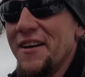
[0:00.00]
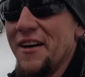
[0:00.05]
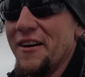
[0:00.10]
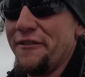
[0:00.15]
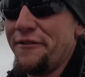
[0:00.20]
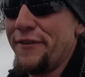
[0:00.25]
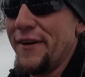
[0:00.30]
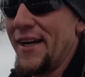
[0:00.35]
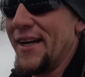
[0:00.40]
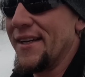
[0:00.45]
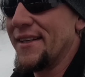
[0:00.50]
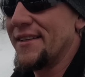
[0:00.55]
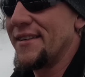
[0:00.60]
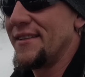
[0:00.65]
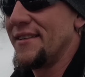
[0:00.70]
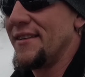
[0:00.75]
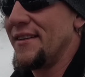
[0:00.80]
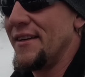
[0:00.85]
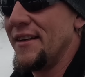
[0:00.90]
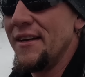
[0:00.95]

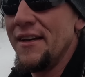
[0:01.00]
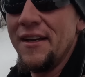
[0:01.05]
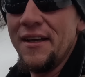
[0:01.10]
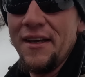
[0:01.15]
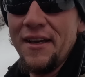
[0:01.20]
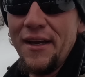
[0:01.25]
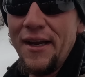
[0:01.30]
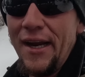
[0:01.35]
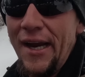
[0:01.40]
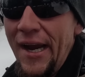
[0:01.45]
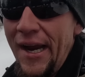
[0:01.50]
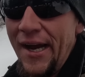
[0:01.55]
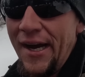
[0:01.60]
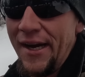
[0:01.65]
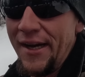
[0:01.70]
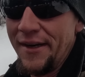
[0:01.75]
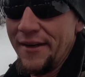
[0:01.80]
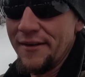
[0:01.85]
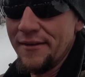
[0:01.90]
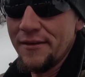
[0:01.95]
effect
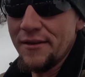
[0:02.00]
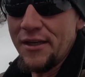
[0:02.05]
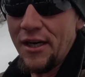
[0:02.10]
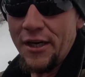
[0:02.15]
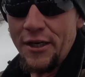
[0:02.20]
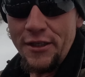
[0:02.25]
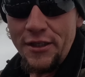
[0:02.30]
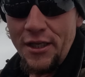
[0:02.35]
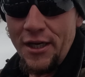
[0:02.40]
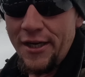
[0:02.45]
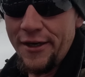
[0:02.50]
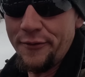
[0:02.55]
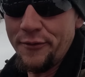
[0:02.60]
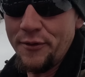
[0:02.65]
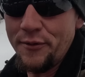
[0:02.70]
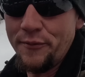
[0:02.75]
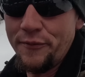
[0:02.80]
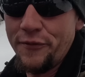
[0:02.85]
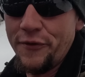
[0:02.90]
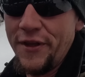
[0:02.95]
and got a lot of
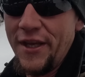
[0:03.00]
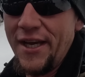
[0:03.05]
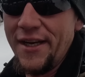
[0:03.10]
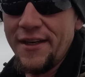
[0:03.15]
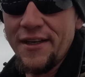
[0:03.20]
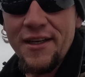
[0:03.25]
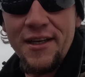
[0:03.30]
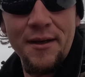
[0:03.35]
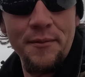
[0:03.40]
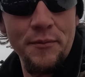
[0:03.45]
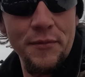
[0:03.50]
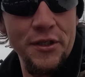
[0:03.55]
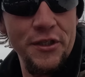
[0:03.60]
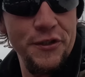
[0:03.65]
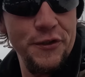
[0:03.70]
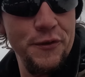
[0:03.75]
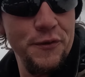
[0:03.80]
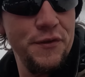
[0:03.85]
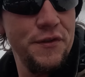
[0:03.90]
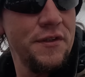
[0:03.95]
room for that to come
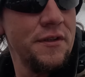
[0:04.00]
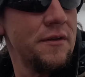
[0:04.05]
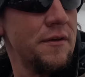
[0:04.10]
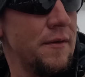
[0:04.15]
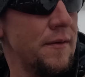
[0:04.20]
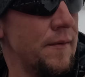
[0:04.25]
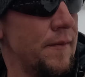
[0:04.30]
loose.